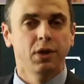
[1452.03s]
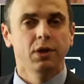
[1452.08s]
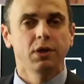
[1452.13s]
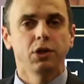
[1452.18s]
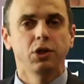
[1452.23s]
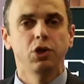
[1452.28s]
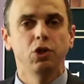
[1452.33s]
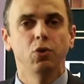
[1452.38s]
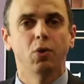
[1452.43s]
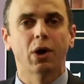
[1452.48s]

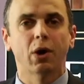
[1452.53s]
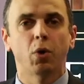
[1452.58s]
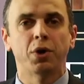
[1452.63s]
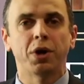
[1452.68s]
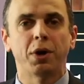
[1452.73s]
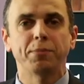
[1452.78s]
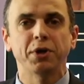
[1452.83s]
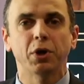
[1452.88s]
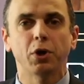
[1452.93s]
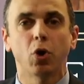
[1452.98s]
You are going
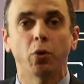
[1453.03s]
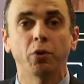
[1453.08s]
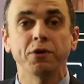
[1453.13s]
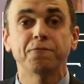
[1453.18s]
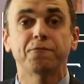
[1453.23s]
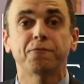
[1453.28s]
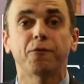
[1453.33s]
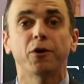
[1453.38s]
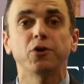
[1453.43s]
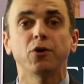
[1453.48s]
to be going
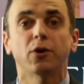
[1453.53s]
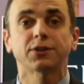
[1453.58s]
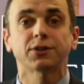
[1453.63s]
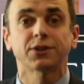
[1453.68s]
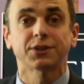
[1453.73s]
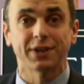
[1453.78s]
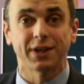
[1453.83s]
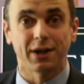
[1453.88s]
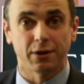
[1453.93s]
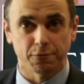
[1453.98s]
for
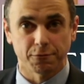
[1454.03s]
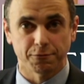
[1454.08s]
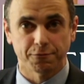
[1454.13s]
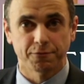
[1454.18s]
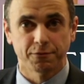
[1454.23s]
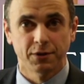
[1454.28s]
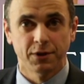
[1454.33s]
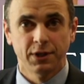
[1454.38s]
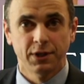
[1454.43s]
yourself.